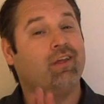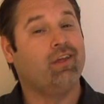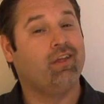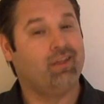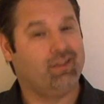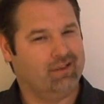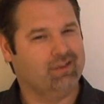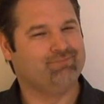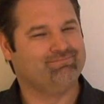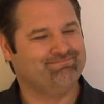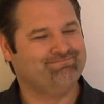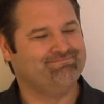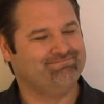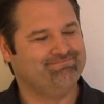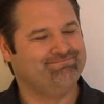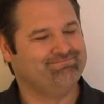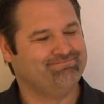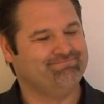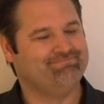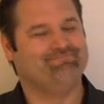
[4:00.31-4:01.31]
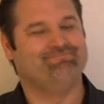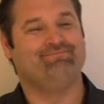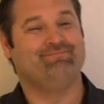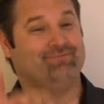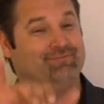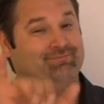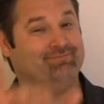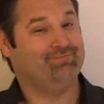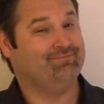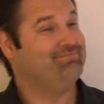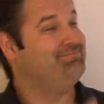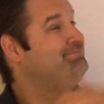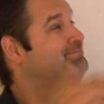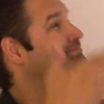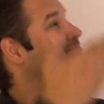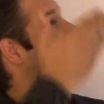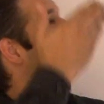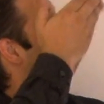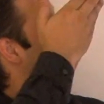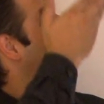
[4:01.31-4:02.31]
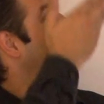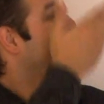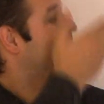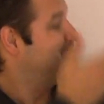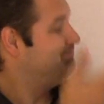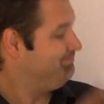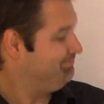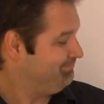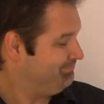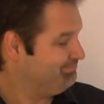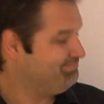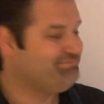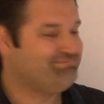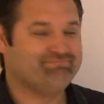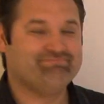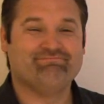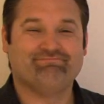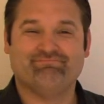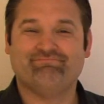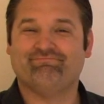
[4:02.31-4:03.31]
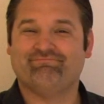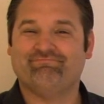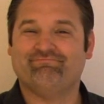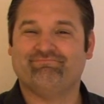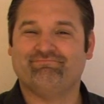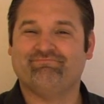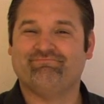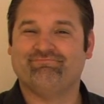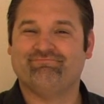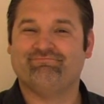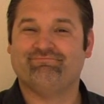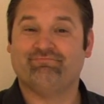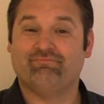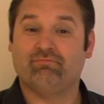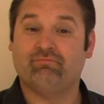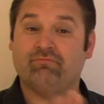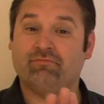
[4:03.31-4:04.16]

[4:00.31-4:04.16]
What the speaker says: the internet for jobs, as they are listed here.